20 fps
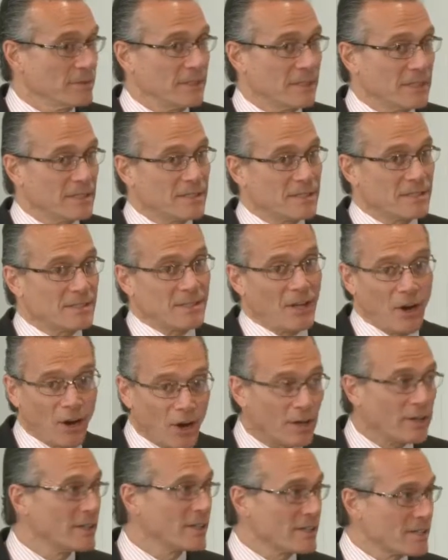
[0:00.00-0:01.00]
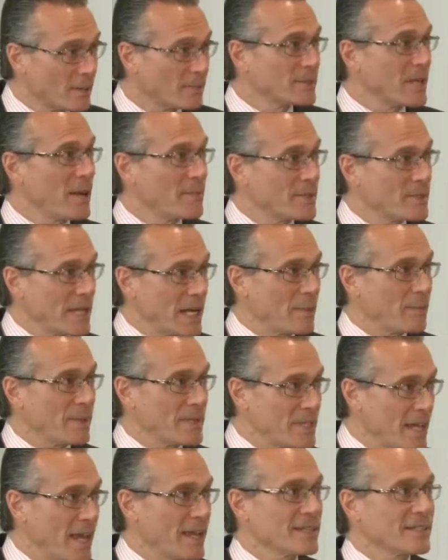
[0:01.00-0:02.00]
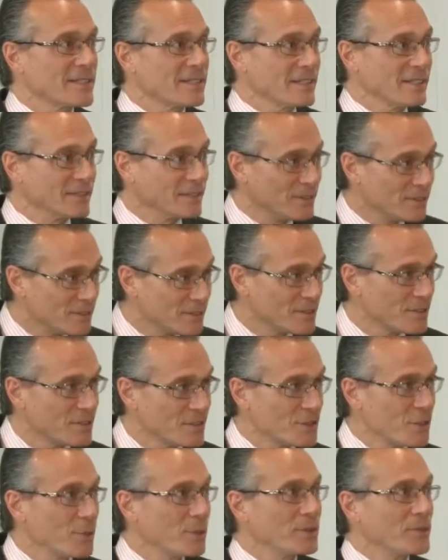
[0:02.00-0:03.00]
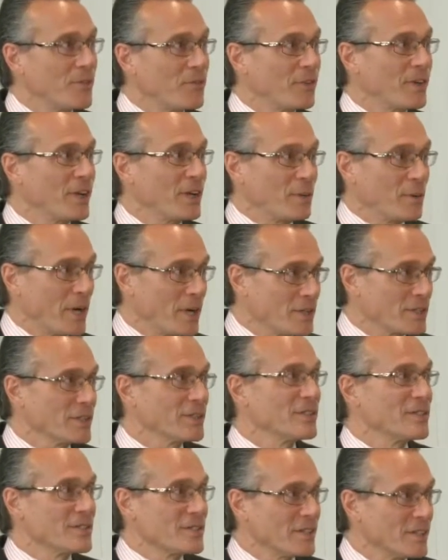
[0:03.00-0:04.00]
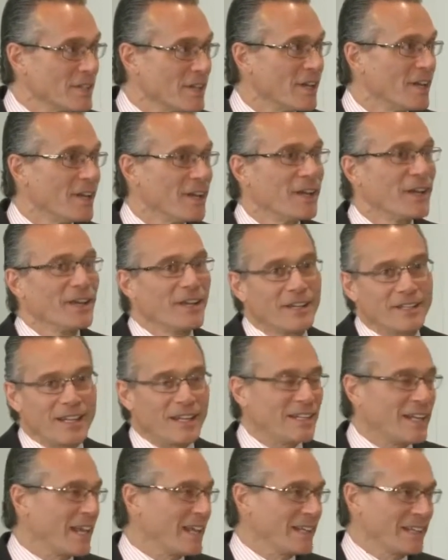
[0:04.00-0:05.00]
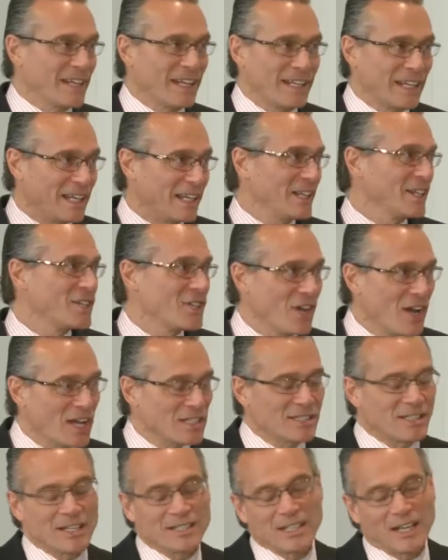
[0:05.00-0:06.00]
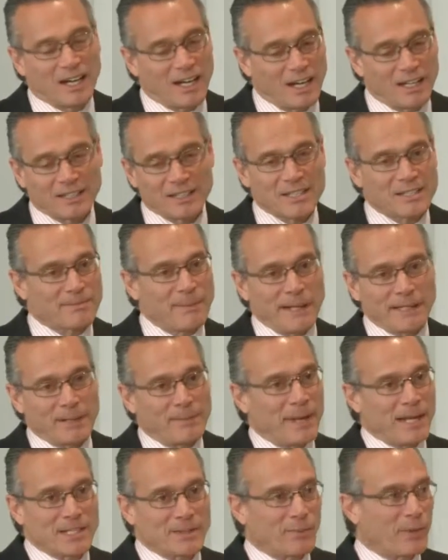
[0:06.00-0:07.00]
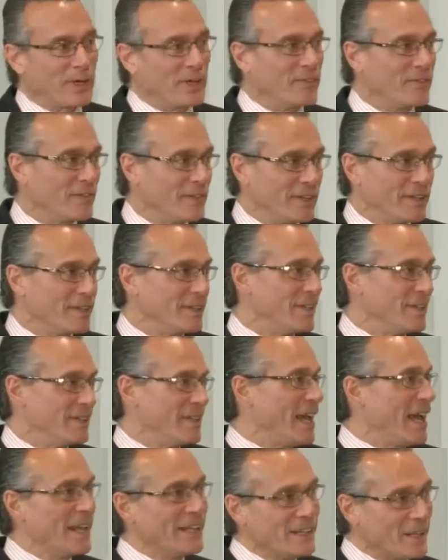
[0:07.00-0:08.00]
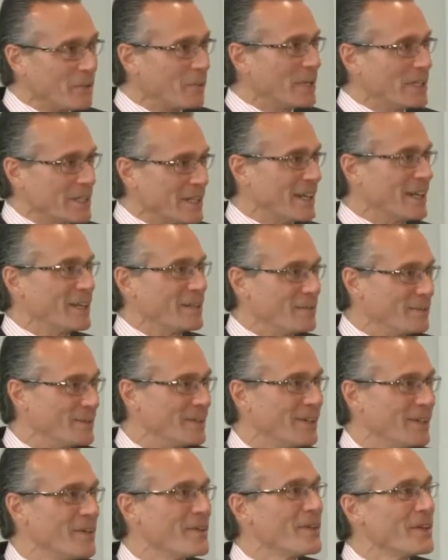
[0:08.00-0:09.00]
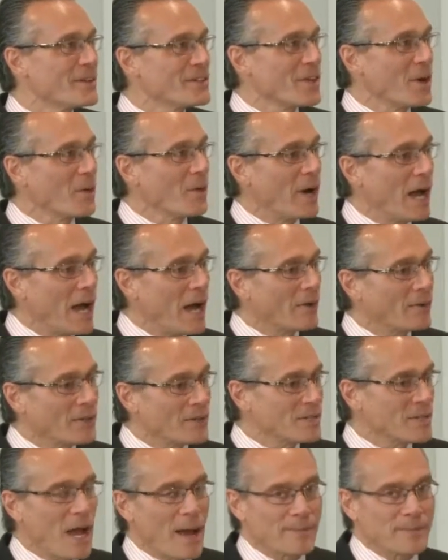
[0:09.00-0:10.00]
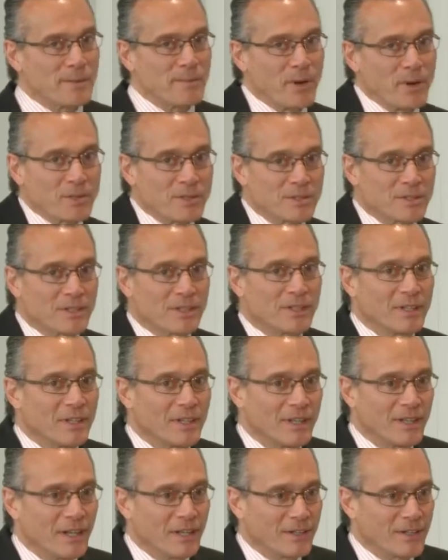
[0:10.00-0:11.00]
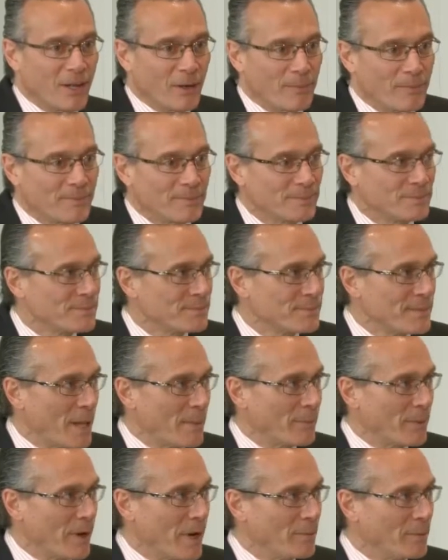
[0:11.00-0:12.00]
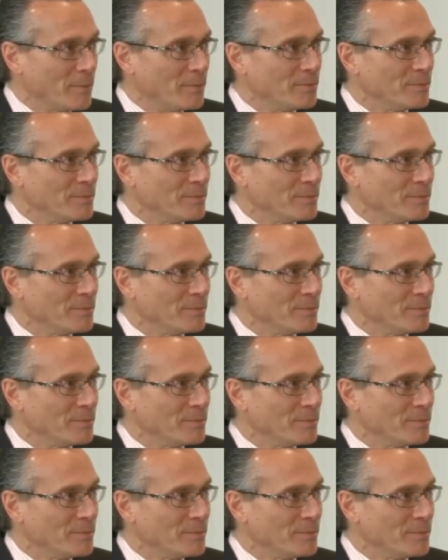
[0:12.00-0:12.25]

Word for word: it's hard to sometimes set up a test and do different iterations and then you get to kind of get exhausted and say, all right, just pick the best one of the N that we did. Yeah. So how does Optimost help yeah, problem.